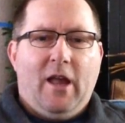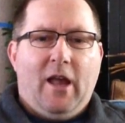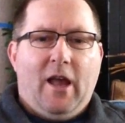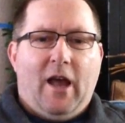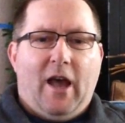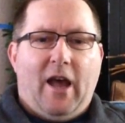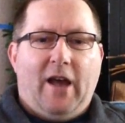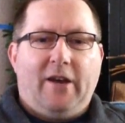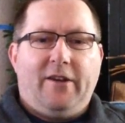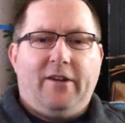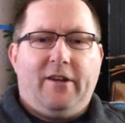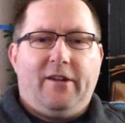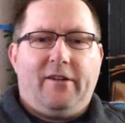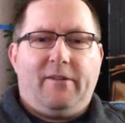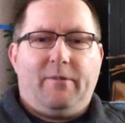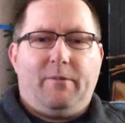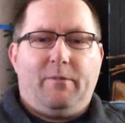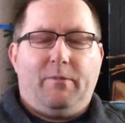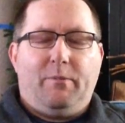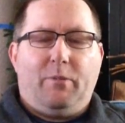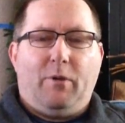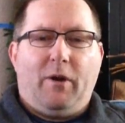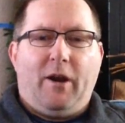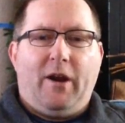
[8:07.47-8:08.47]
I
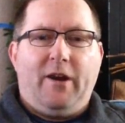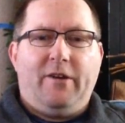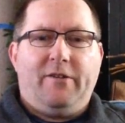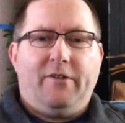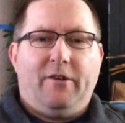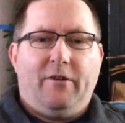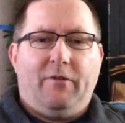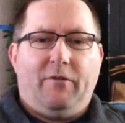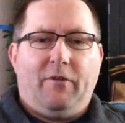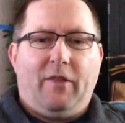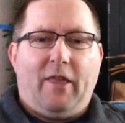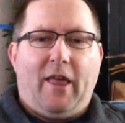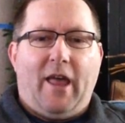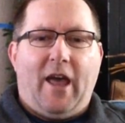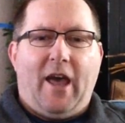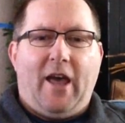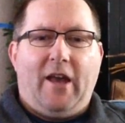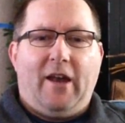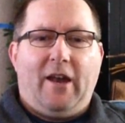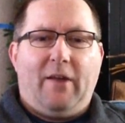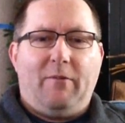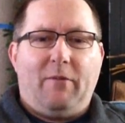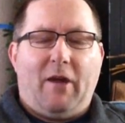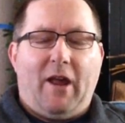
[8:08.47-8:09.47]
just praise you for
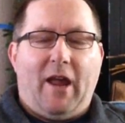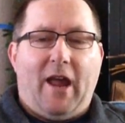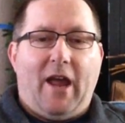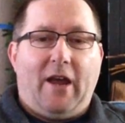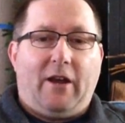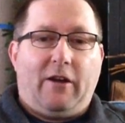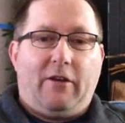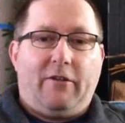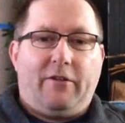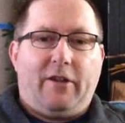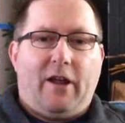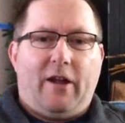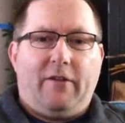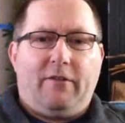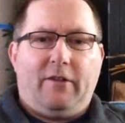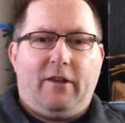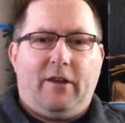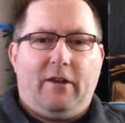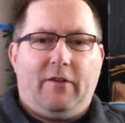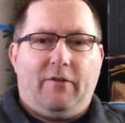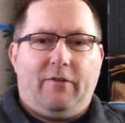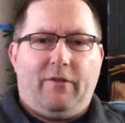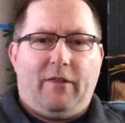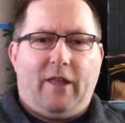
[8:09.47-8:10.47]
that. My hat goes off to
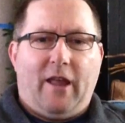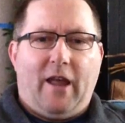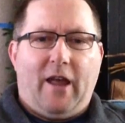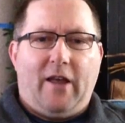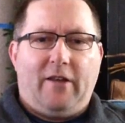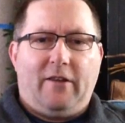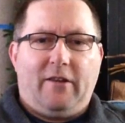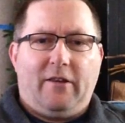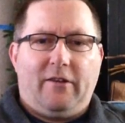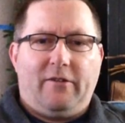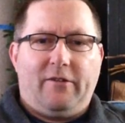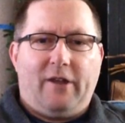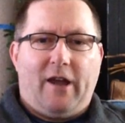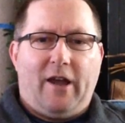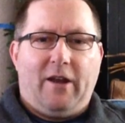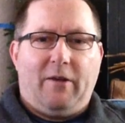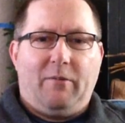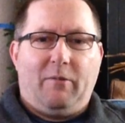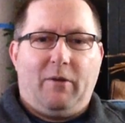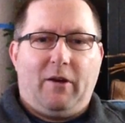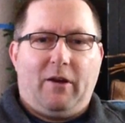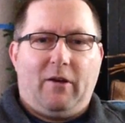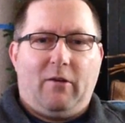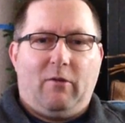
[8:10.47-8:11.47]
you for that, to try to
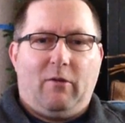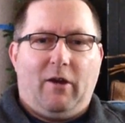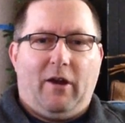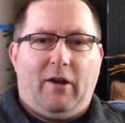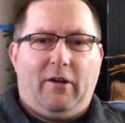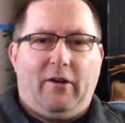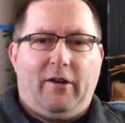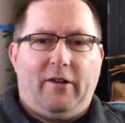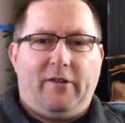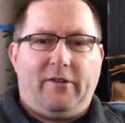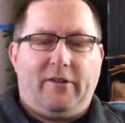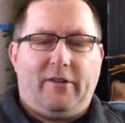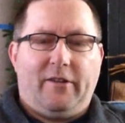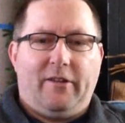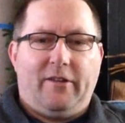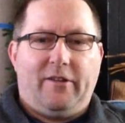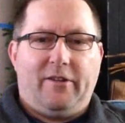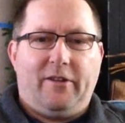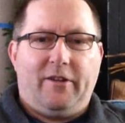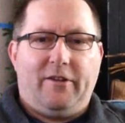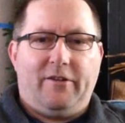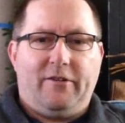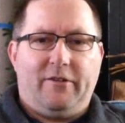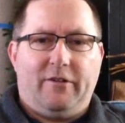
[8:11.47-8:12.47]
bring awareness to this
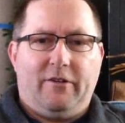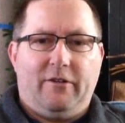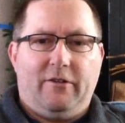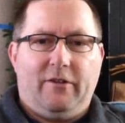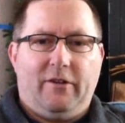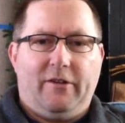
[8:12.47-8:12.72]
issue.